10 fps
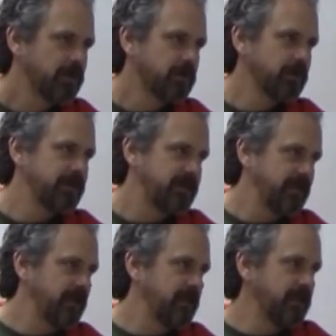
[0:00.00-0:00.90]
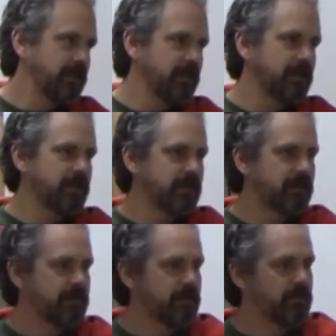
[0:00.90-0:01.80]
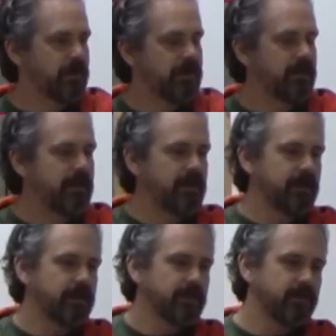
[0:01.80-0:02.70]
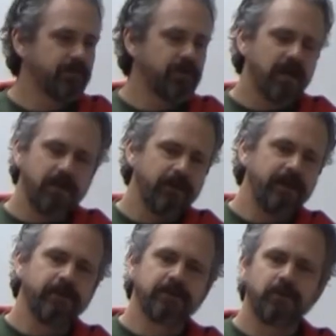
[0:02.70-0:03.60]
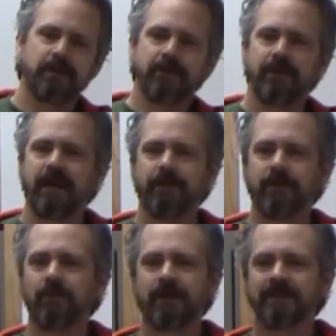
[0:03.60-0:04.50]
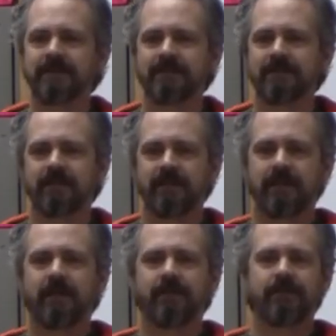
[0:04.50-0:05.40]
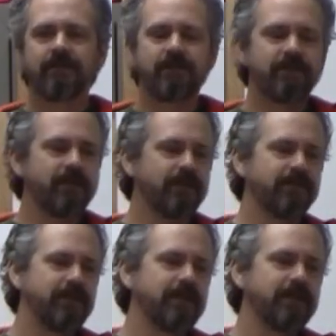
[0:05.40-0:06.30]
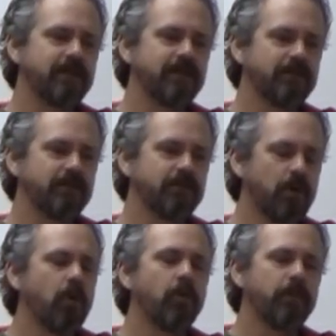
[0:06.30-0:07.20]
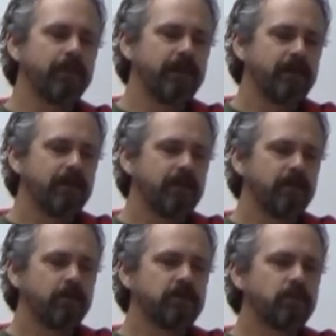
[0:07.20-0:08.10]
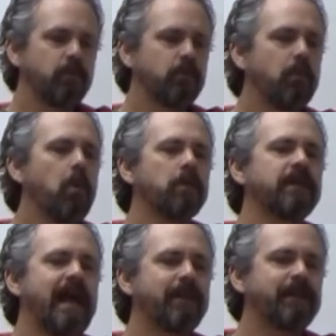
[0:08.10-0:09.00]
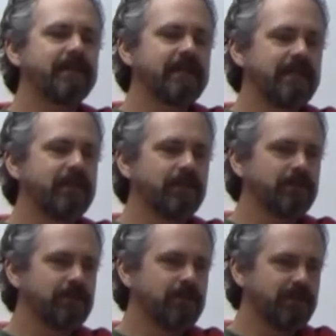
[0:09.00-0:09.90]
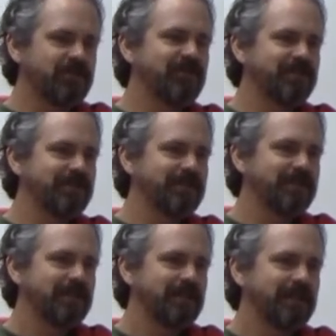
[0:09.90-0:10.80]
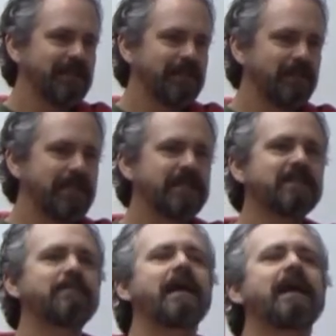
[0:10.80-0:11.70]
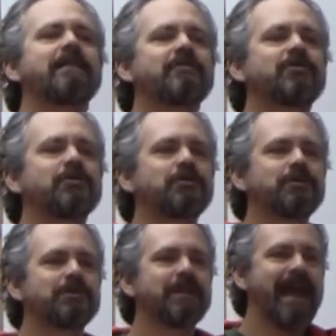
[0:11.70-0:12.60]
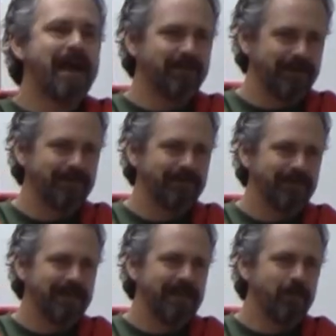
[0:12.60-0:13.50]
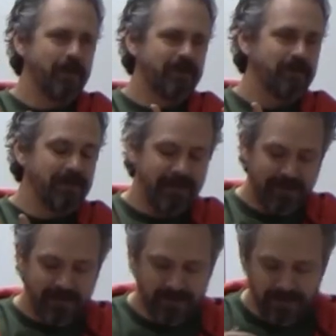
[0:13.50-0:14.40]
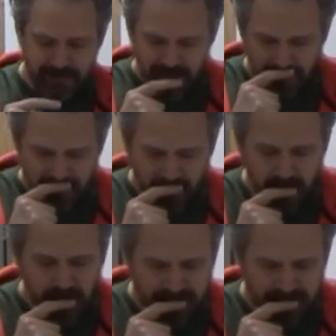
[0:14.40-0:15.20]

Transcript: So we see uh, one of the uh, procurators or whatever Herod was of the of the uh, Rome was more than happy to kill Christians because it made the Jews happy, and he wanted to be in good